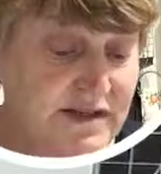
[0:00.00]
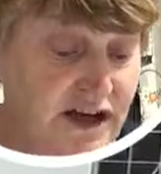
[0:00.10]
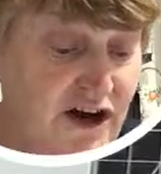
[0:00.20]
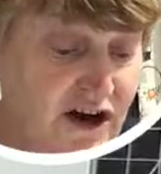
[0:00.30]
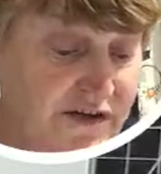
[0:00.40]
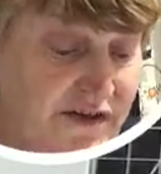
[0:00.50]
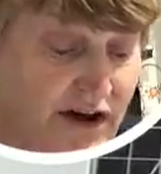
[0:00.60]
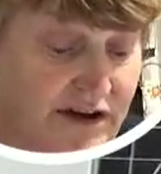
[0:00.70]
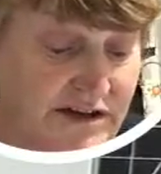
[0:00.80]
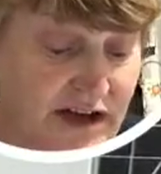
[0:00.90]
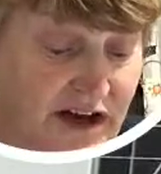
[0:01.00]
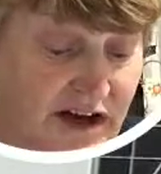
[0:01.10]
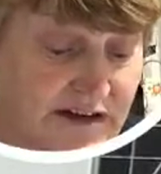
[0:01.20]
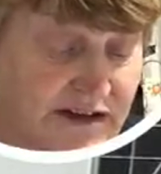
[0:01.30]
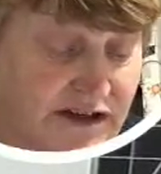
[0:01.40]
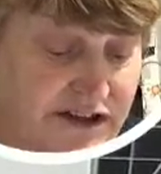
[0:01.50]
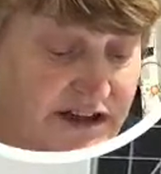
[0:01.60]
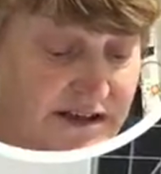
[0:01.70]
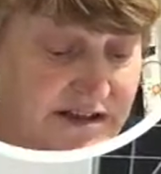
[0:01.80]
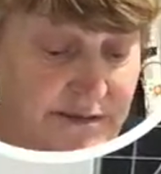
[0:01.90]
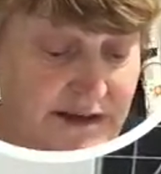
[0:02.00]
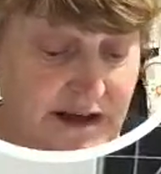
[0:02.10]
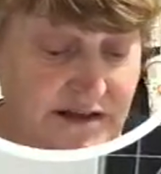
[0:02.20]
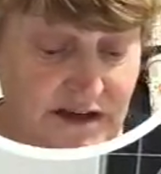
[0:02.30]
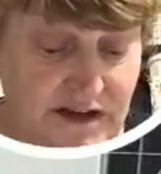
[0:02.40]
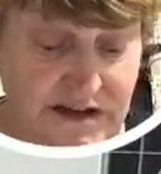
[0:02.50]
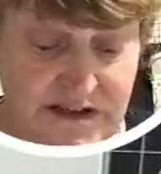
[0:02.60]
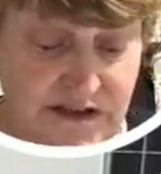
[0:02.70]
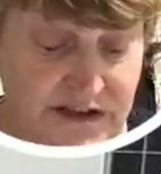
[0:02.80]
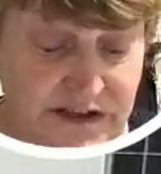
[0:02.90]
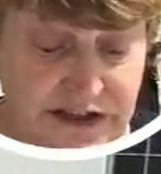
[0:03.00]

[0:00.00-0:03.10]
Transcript: a card that I'd cut and I'd done some things and I decided